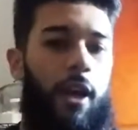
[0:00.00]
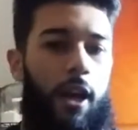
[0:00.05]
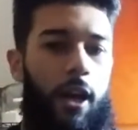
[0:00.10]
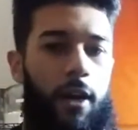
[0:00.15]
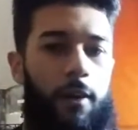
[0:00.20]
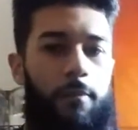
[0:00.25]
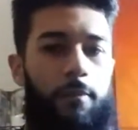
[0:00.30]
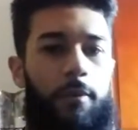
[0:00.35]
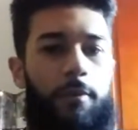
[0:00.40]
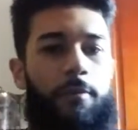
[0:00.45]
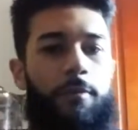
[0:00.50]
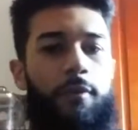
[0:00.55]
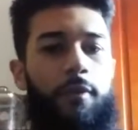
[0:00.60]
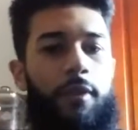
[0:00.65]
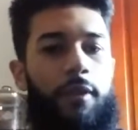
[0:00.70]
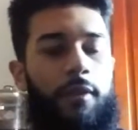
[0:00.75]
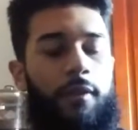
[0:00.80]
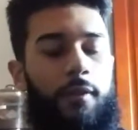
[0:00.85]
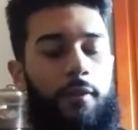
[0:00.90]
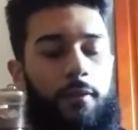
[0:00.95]
album
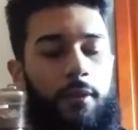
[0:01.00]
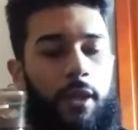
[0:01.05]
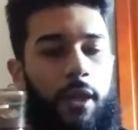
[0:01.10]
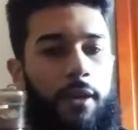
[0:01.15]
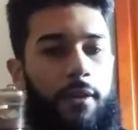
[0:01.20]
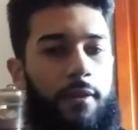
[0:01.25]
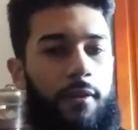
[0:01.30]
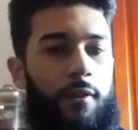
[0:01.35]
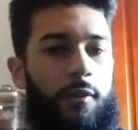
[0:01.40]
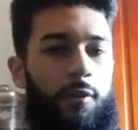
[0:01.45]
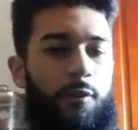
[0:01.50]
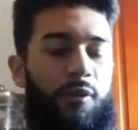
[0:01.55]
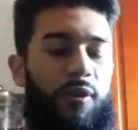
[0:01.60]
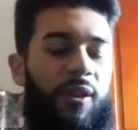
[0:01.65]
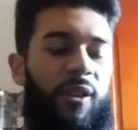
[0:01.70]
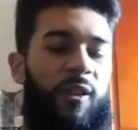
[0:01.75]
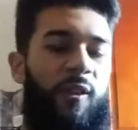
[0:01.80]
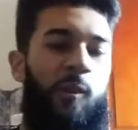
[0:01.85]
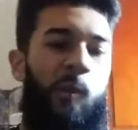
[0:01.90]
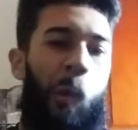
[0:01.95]
in
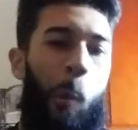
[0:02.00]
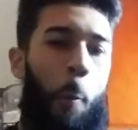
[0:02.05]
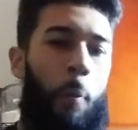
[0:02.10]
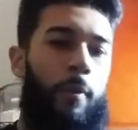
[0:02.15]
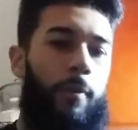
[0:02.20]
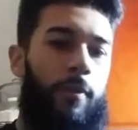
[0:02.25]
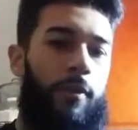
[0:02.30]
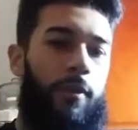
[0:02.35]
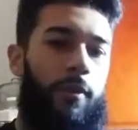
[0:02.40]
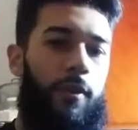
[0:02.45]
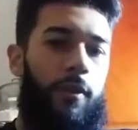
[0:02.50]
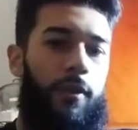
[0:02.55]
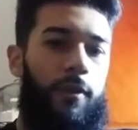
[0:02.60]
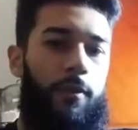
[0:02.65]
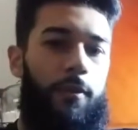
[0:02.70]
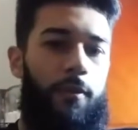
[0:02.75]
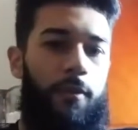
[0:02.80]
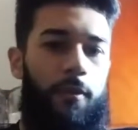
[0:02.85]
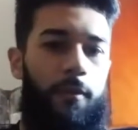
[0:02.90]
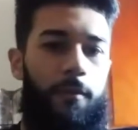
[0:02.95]
2020? Let me know how
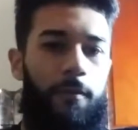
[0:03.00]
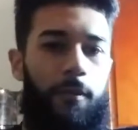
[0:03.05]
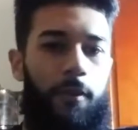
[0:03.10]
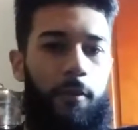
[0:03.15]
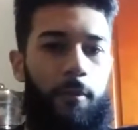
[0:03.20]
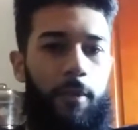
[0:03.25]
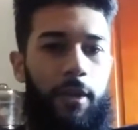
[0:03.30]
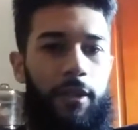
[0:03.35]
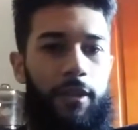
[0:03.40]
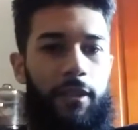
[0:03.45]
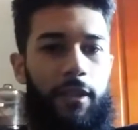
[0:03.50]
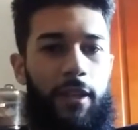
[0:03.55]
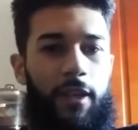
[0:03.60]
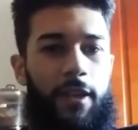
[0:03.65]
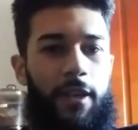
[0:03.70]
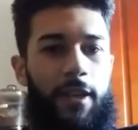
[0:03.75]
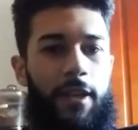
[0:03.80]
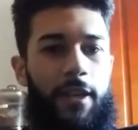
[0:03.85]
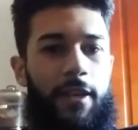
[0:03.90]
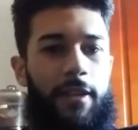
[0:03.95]
you all feel about
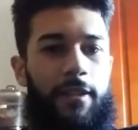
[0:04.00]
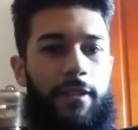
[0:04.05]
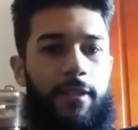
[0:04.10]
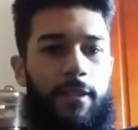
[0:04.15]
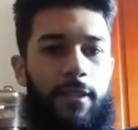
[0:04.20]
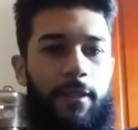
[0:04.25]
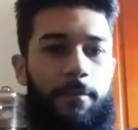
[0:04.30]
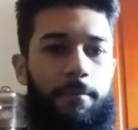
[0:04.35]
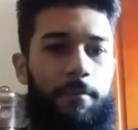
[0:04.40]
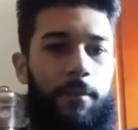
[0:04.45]
that. And